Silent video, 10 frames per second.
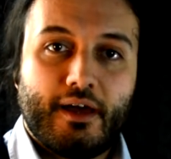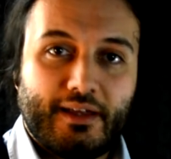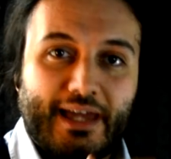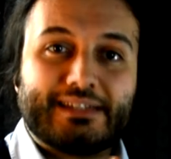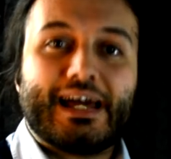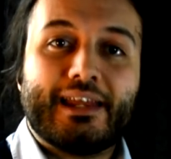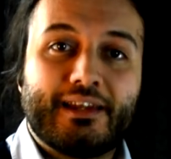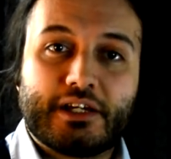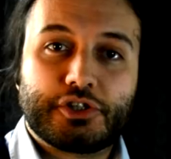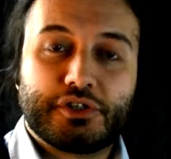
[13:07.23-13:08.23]
the Italian
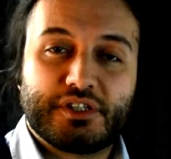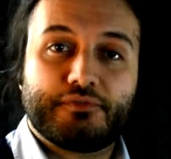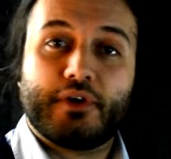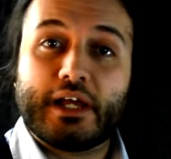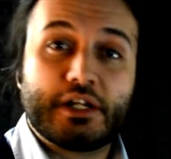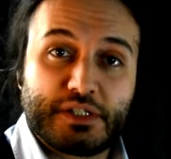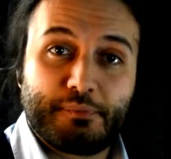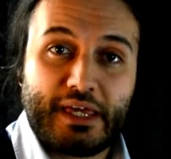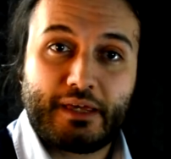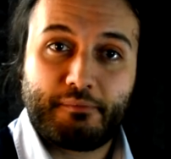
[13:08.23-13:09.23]
dictionaries for
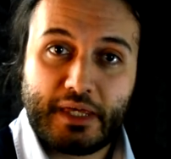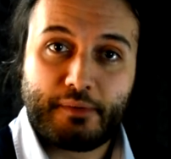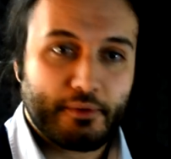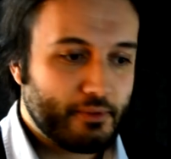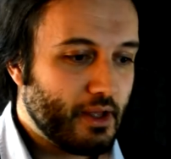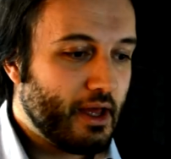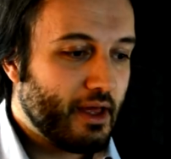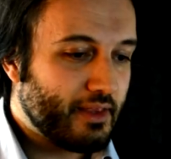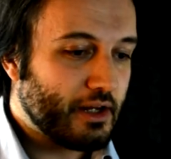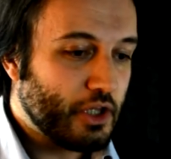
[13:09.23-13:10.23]
English-speaking people,
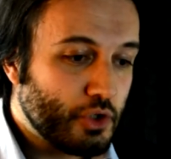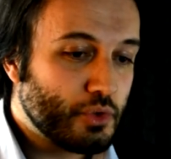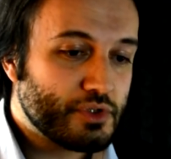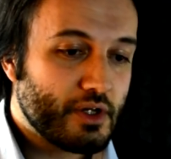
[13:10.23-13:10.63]
that use